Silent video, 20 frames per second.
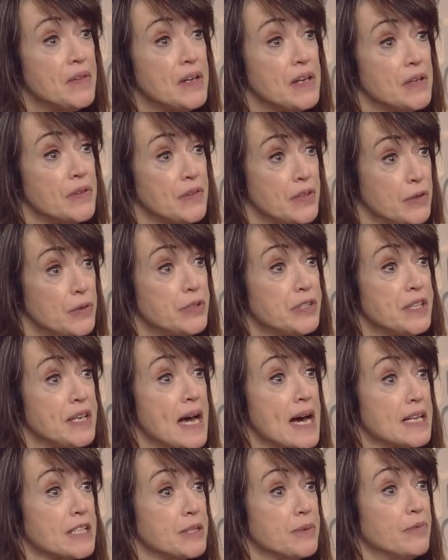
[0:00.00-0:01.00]
the
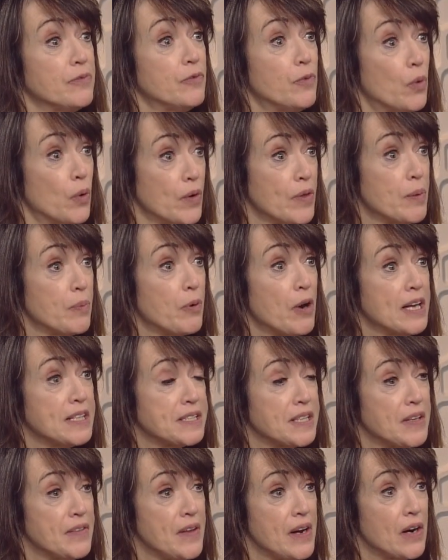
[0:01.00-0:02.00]
enthusiasm for the
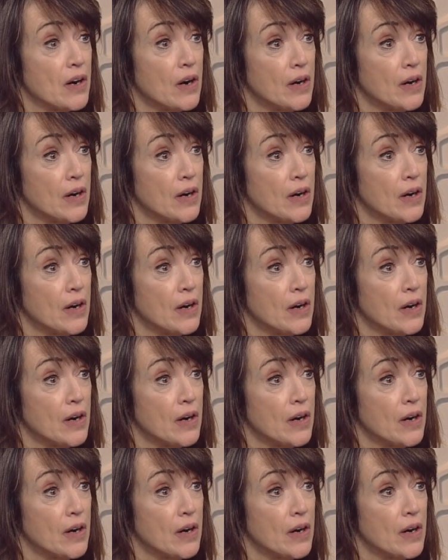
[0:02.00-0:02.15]
president there.